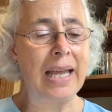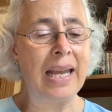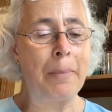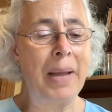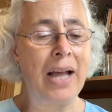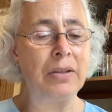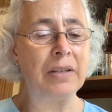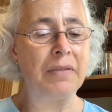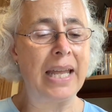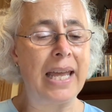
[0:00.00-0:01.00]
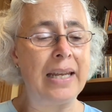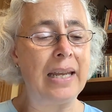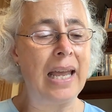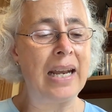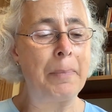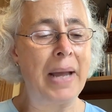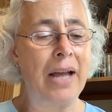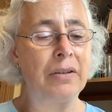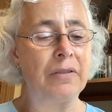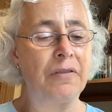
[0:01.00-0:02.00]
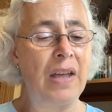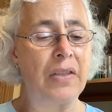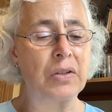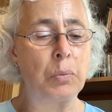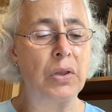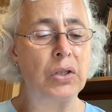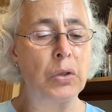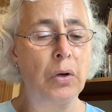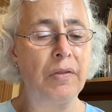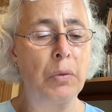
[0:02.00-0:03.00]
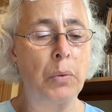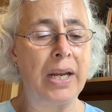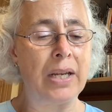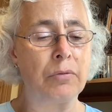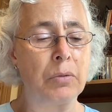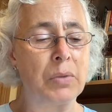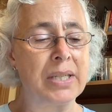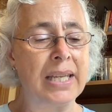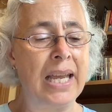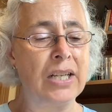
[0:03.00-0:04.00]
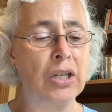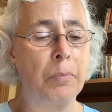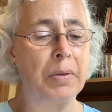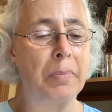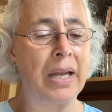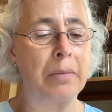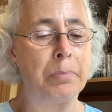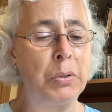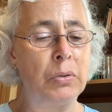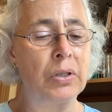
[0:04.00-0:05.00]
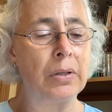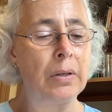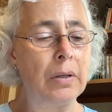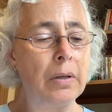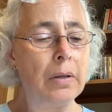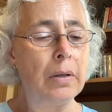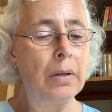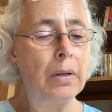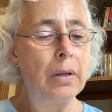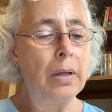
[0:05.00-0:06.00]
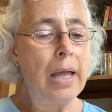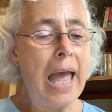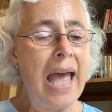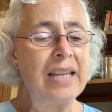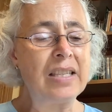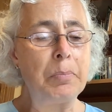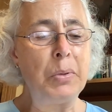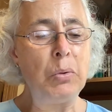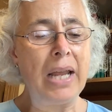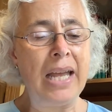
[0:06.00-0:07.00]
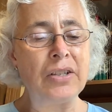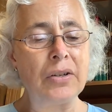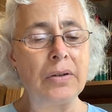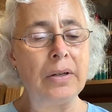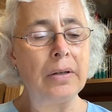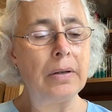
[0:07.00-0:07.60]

and a pound of lead and a pound of feathers, when the door of the waiting room was kicked open by a boot. As the boot entered,